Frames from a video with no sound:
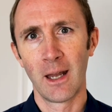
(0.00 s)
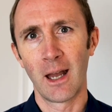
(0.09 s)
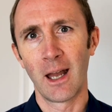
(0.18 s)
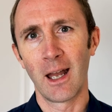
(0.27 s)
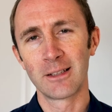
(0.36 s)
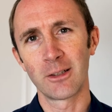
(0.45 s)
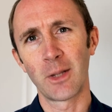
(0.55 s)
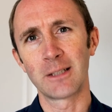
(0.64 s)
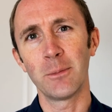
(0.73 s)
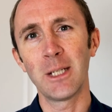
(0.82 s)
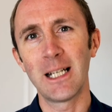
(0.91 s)
And so
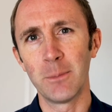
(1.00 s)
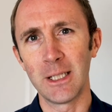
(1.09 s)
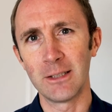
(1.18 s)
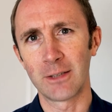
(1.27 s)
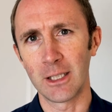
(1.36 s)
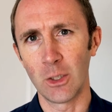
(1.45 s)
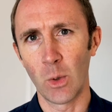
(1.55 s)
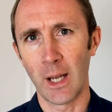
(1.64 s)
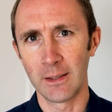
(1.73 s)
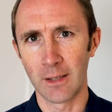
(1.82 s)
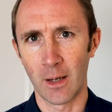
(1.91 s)
that typically means that you
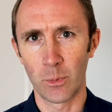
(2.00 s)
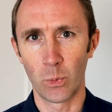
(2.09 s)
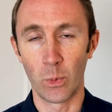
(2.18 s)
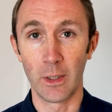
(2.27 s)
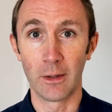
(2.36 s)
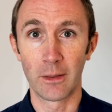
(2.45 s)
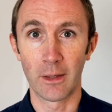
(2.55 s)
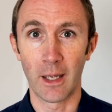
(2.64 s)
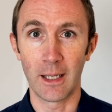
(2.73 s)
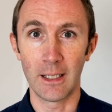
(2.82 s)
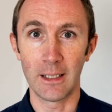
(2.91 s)
end up with
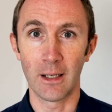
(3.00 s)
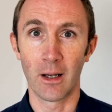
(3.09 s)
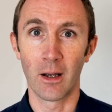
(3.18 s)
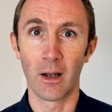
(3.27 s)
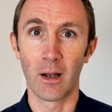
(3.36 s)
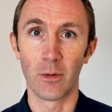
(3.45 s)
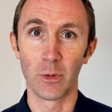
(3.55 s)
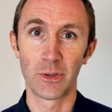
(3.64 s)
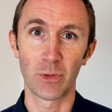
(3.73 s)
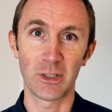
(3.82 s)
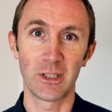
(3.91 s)
a
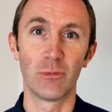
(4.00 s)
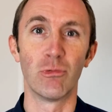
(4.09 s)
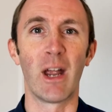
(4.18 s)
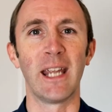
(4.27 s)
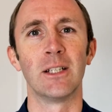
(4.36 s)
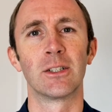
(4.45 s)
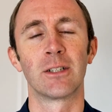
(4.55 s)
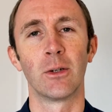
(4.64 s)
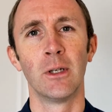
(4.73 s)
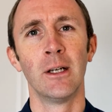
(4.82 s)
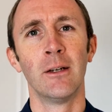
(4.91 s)
restricted range.
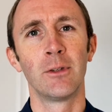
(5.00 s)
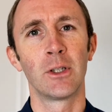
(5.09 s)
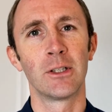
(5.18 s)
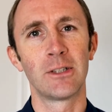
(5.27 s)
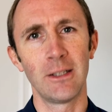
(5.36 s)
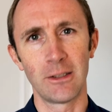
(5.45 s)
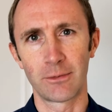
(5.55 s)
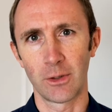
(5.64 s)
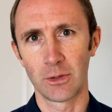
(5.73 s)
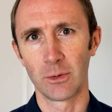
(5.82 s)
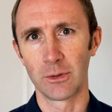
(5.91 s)
So if you're going to send these
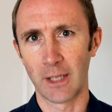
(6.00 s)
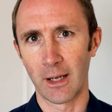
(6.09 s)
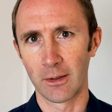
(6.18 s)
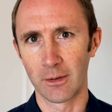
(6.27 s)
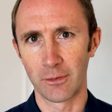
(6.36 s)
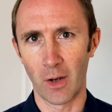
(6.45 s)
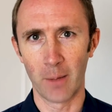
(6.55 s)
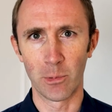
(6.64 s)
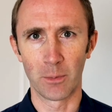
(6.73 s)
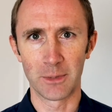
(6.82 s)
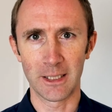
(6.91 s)
photons down a
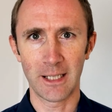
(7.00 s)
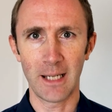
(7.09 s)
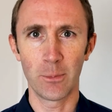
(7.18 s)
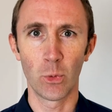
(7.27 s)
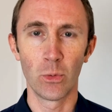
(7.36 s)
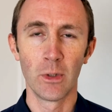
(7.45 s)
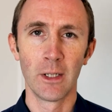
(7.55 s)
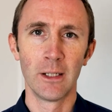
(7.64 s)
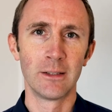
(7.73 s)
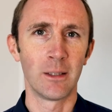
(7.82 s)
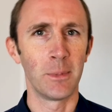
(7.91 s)
fiber optic cable,
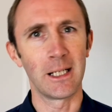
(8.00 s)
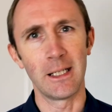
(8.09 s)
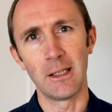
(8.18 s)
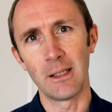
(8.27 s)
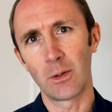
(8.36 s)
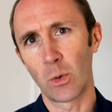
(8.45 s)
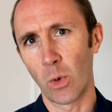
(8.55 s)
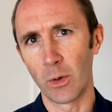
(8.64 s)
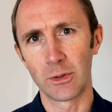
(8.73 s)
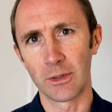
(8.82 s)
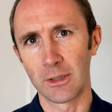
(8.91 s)
typically
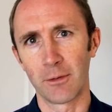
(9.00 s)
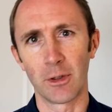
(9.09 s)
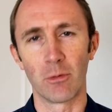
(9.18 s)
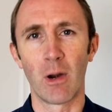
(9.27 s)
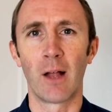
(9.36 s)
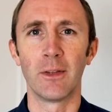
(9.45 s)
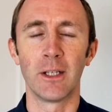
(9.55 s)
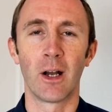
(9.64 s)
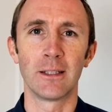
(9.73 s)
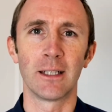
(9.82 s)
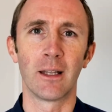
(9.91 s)
quotes are given around the
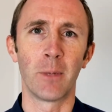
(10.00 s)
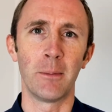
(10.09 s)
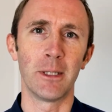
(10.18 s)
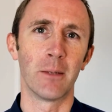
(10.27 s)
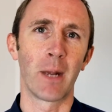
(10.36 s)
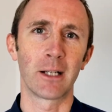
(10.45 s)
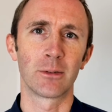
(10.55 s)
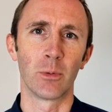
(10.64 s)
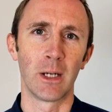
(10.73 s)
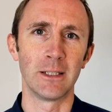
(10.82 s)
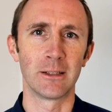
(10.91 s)
idea that maybe the
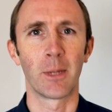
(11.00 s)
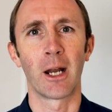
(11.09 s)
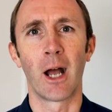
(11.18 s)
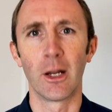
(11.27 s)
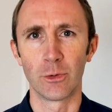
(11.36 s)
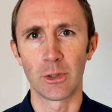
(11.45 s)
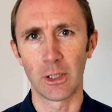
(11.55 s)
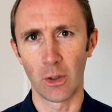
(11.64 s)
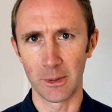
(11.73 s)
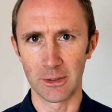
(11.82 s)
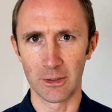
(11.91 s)
maximum range is about 100
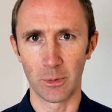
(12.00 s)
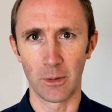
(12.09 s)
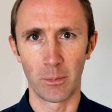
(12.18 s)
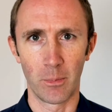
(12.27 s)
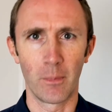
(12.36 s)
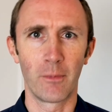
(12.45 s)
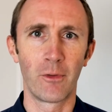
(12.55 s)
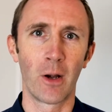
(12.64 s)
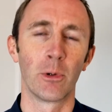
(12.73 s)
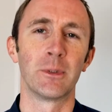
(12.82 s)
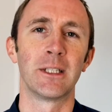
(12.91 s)
kilometers with
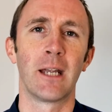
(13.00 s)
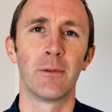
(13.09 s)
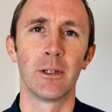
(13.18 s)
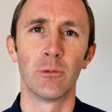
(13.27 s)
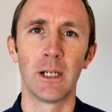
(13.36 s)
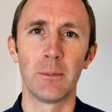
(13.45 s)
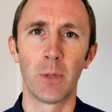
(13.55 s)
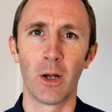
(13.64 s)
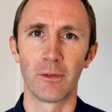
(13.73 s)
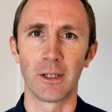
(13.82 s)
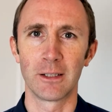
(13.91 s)
fiber optic cable in really
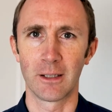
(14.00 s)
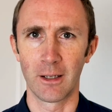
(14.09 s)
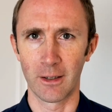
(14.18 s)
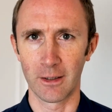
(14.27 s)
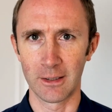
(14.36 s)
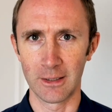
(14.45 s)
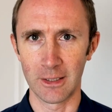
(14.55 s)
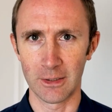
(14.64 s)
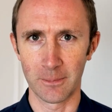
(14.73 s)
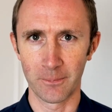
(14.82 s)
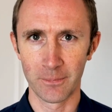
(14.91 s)
perfect
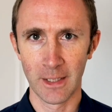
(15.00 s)
condition.